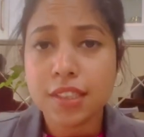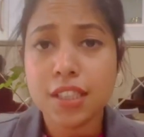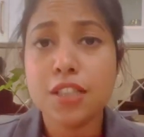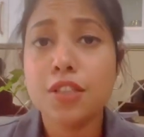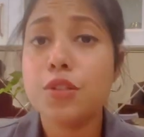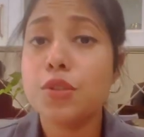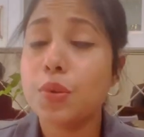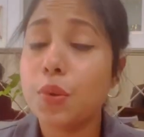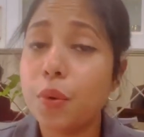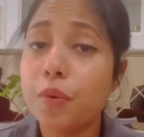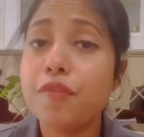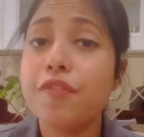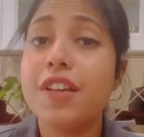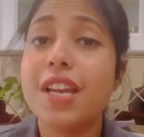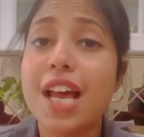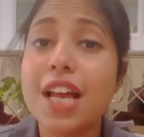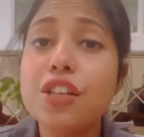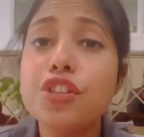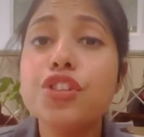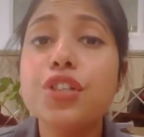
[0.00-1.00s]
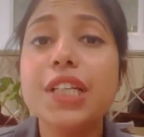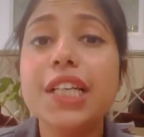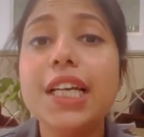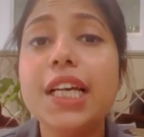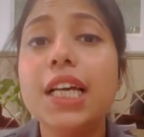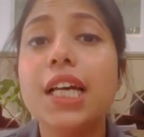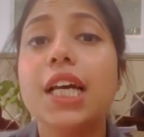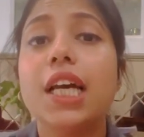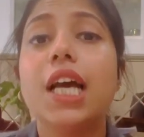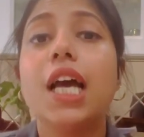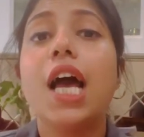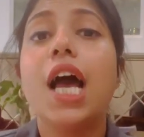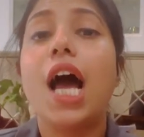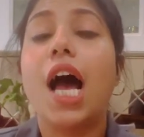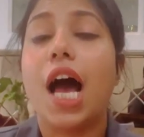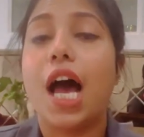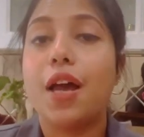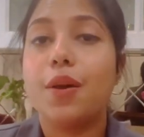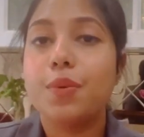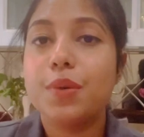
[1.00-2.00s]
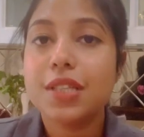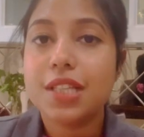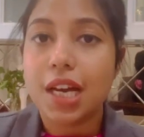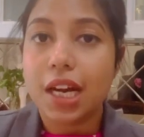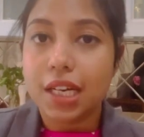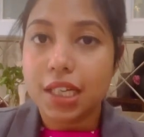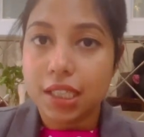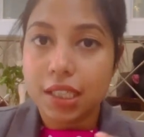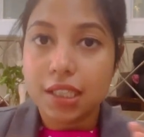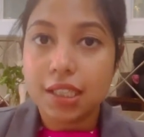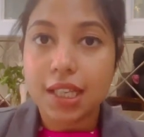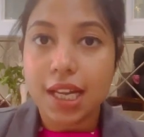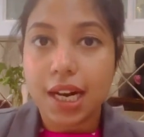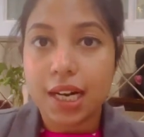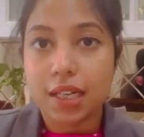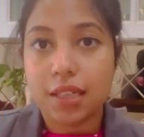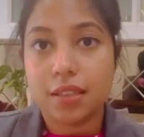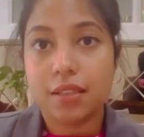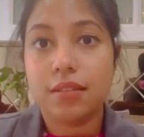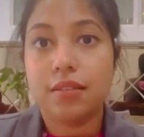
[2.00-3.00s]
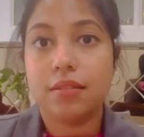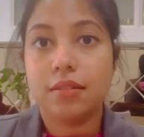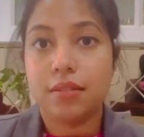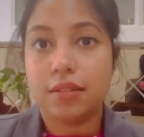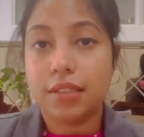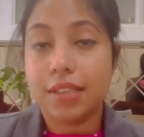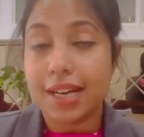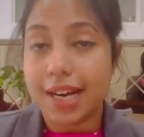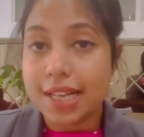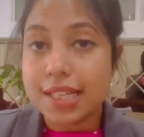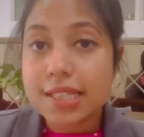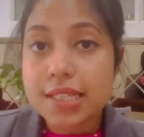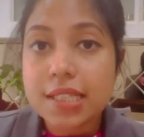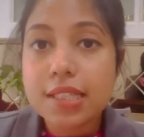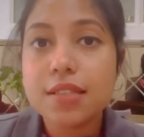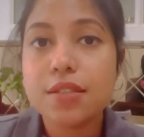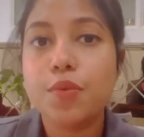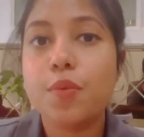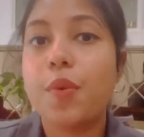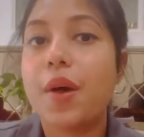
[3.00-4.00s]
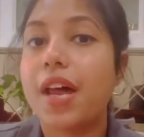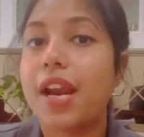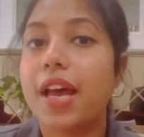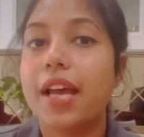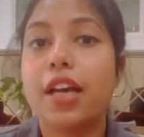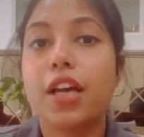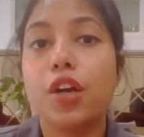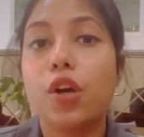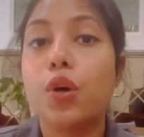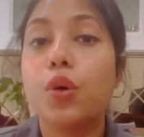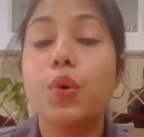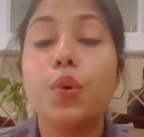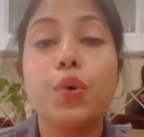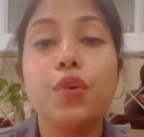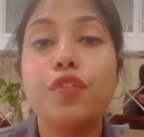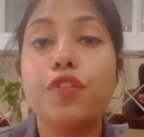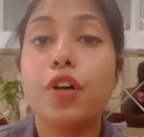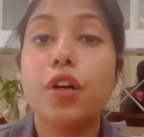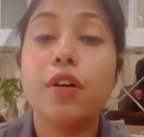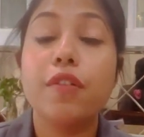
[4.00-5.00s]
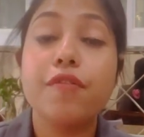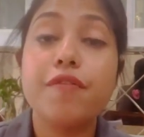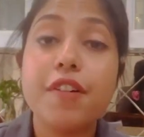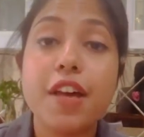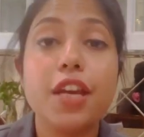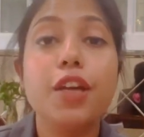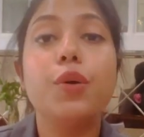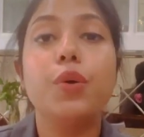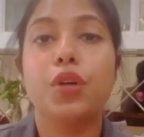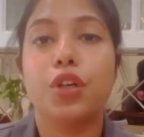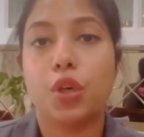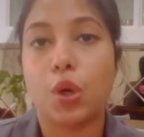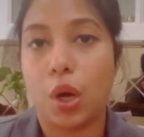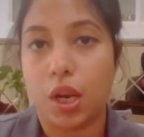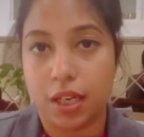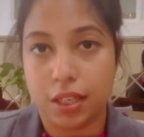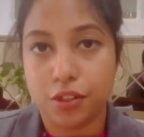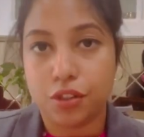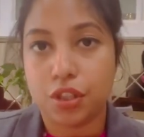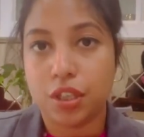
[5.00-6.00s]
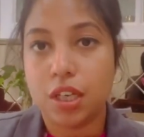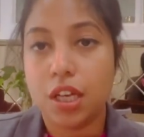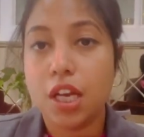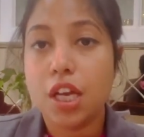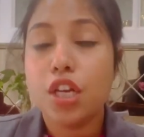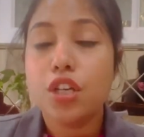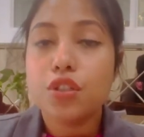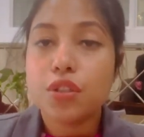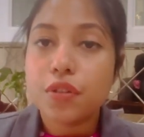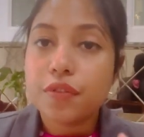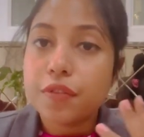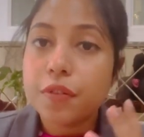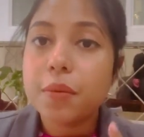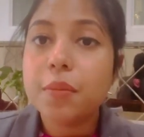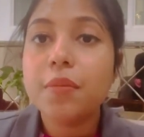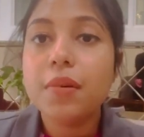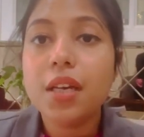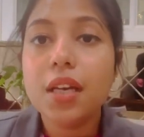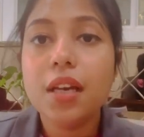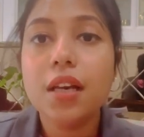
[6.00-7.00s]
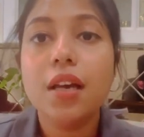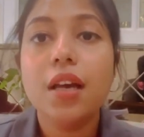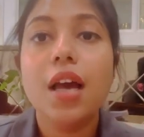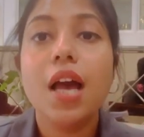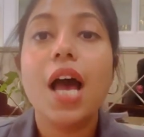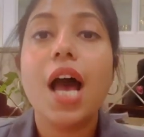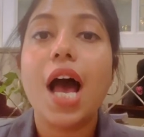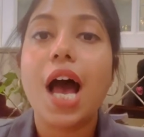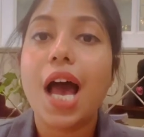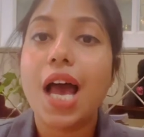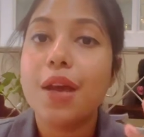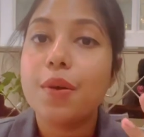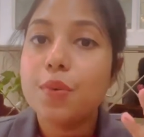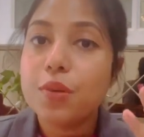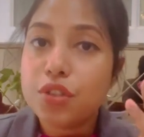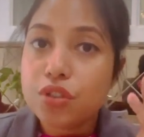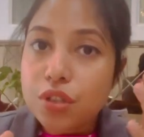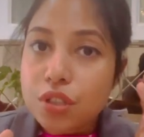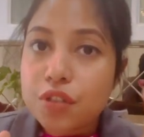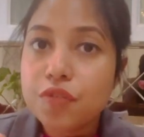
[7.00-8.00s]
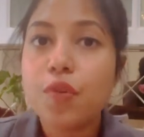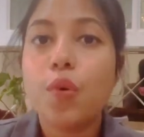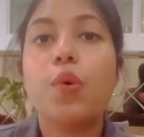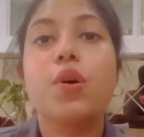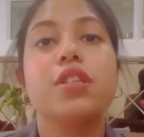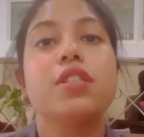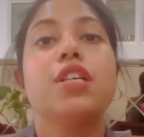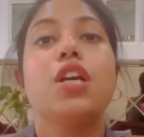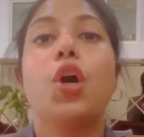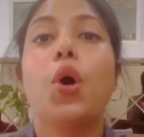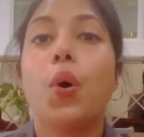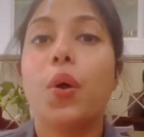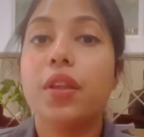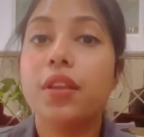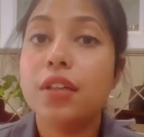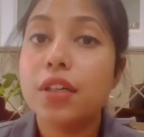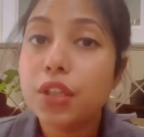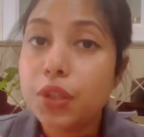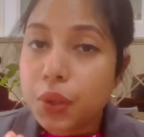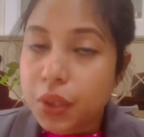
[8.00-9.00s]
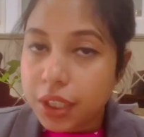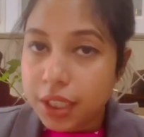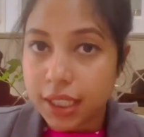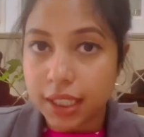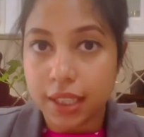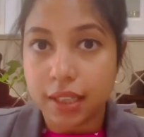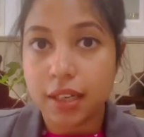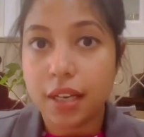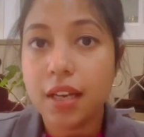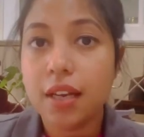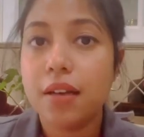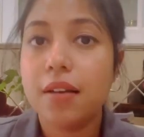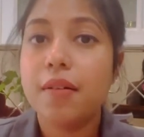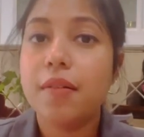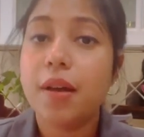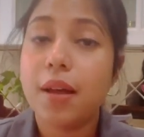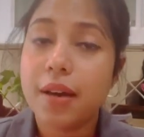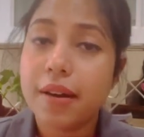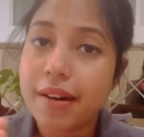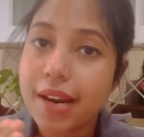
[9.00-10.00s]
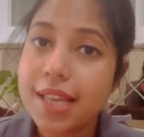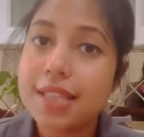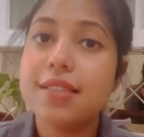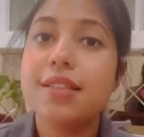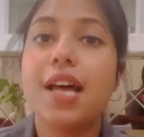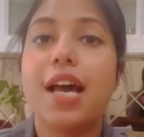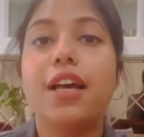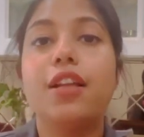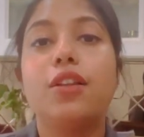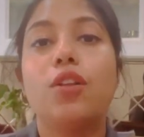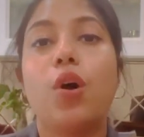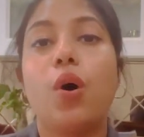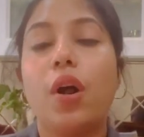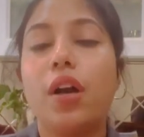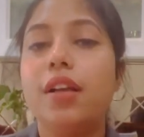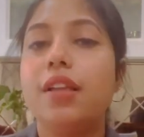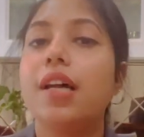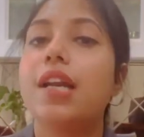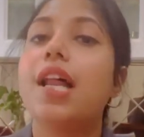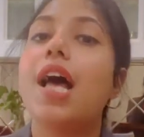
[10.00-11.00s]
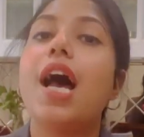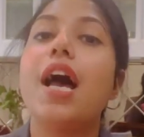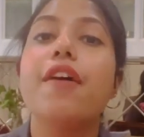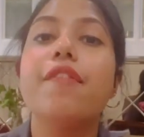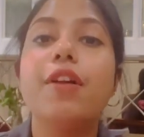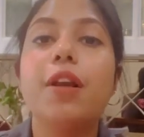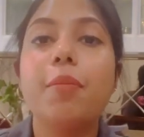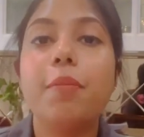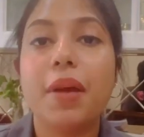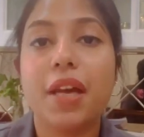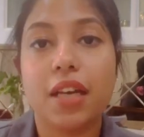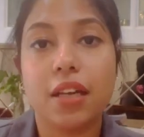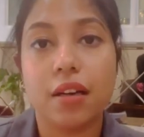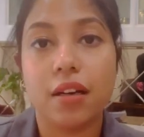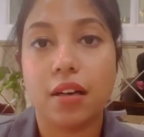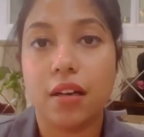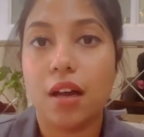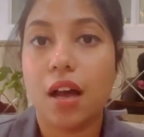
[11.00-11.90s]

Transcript: So financially, I was under that crisis where I cannot go for a very good college. So for me, I was just focusing on the good degree. Rest, I thought that I will make it.